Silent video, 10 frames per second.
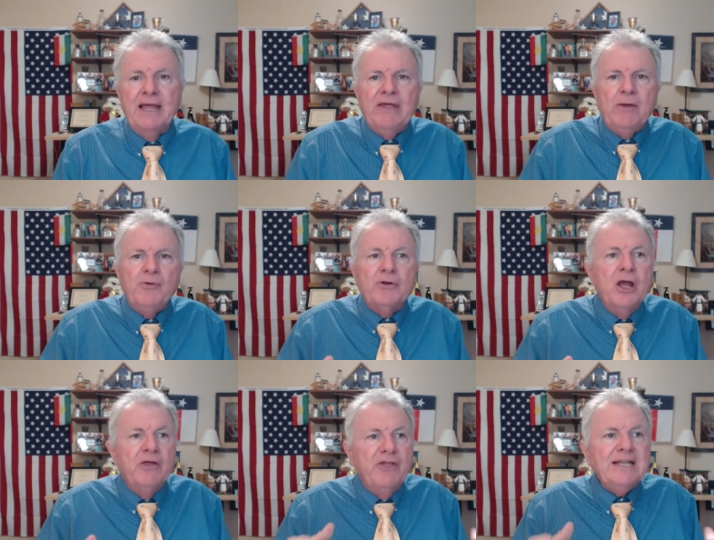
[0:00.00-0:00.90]
And they were
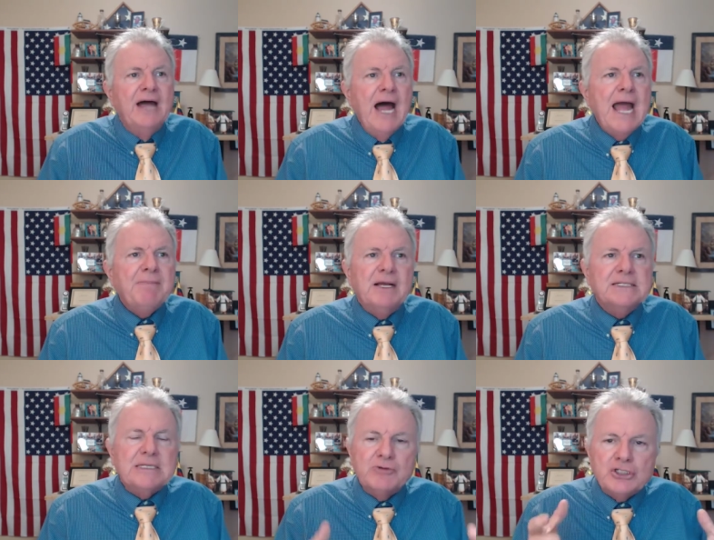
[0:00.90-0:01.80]
they died
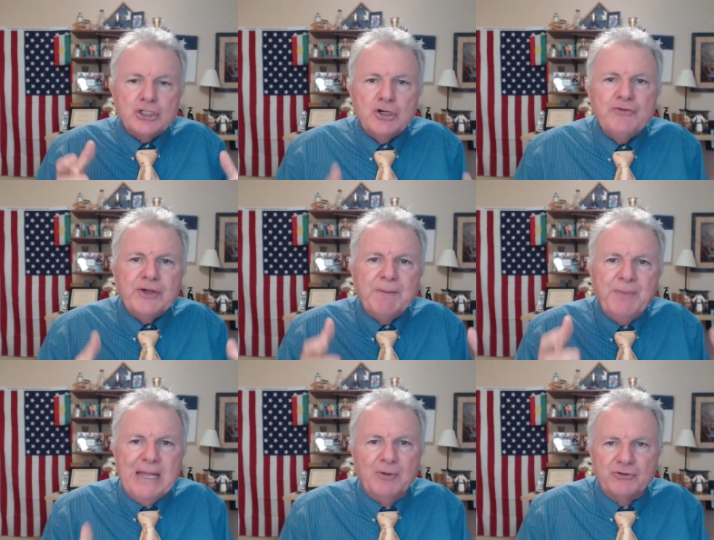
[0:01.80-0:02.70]
because they were serving
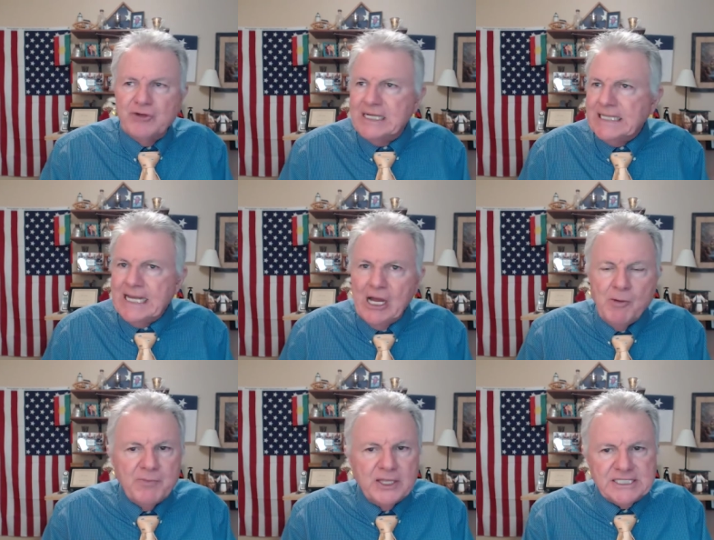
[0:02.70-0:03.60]
people, trying to
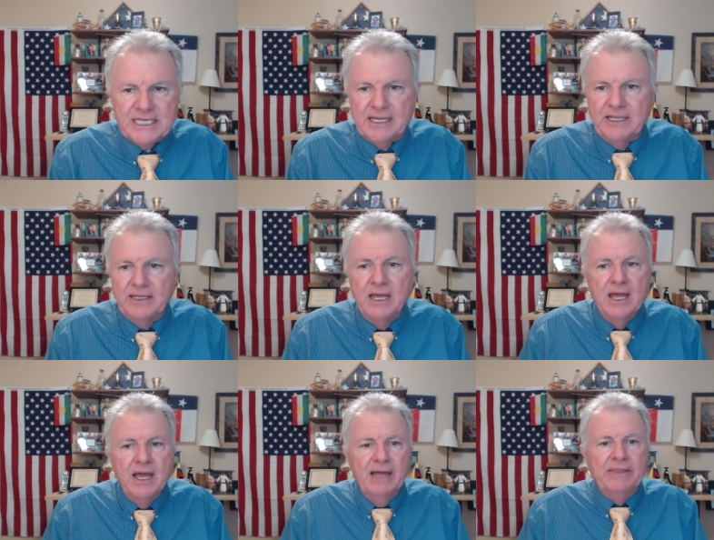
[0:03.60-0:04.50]
help the sick and,
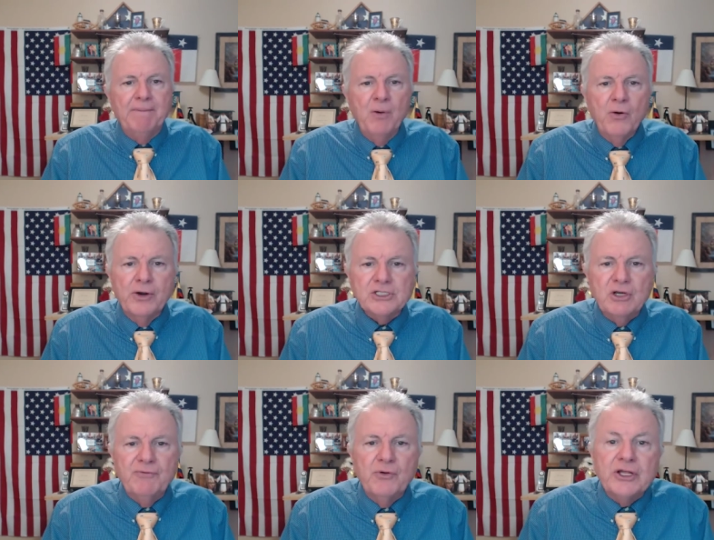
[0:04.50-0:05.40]
and the poor and
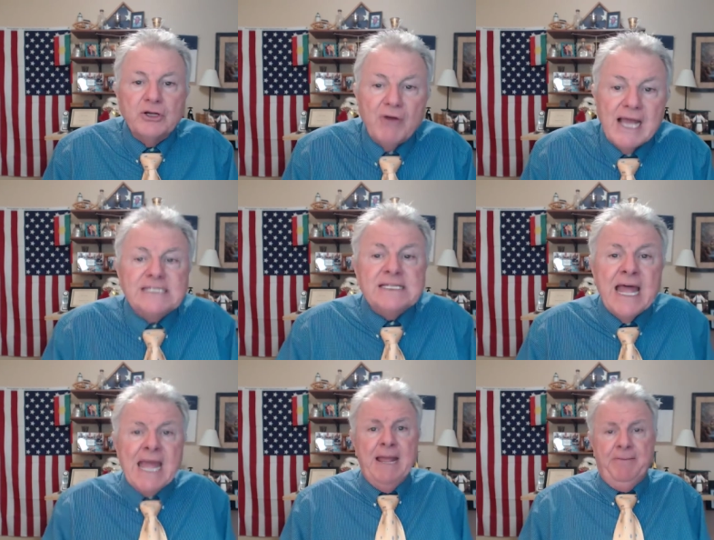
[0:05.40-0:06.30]
so forth. In Christ's
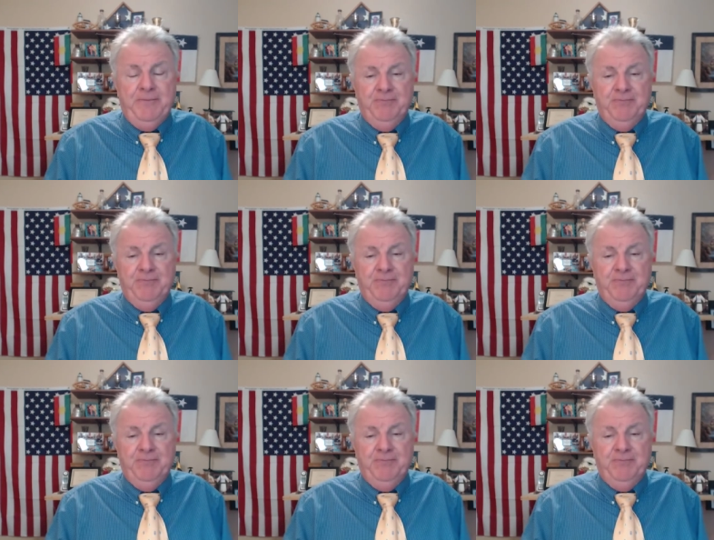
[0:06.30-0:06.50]
name,